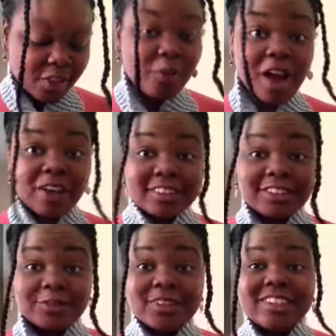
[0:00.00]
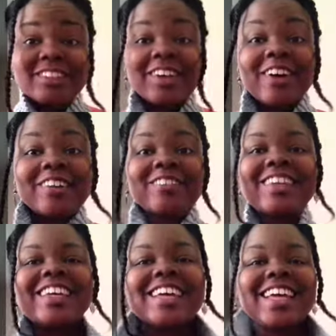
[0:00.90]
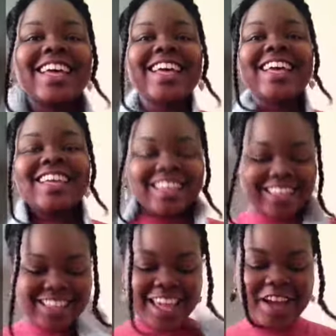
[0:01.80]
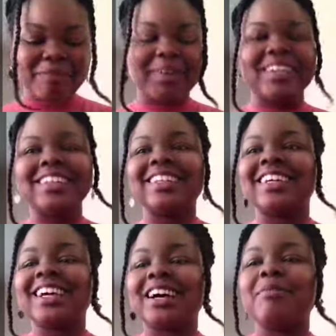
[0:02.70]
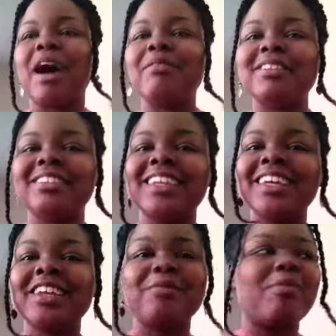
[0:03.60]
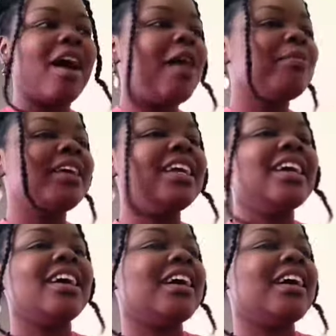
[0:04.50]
Wow, this is really soft. Yeah, but I was thinking of probably,